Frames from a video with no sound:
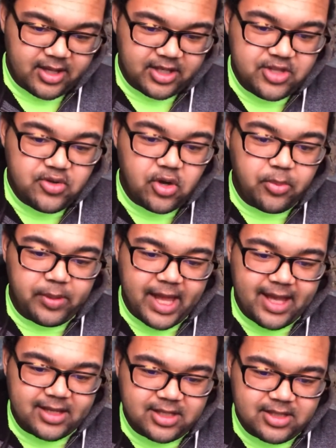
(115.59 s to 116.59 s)
Hugo
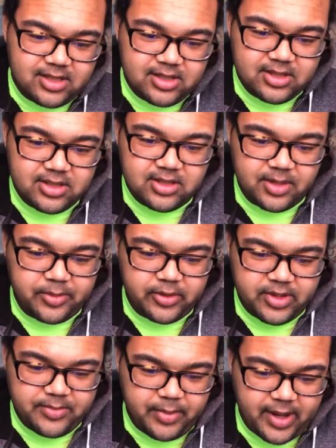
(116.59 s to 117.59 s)
Black,
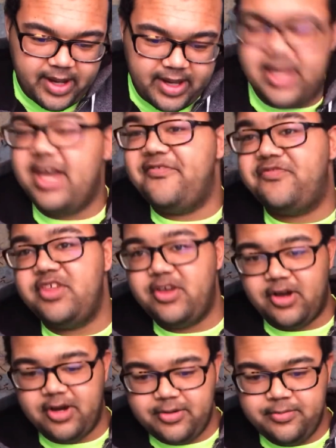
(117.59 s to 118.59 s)
appointed by
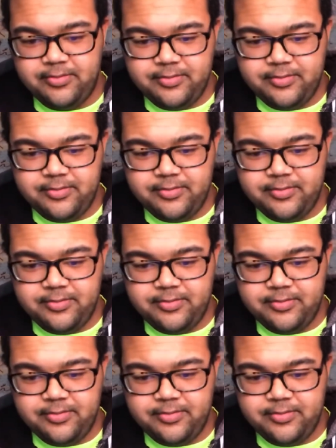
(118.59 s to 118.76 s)
FDR.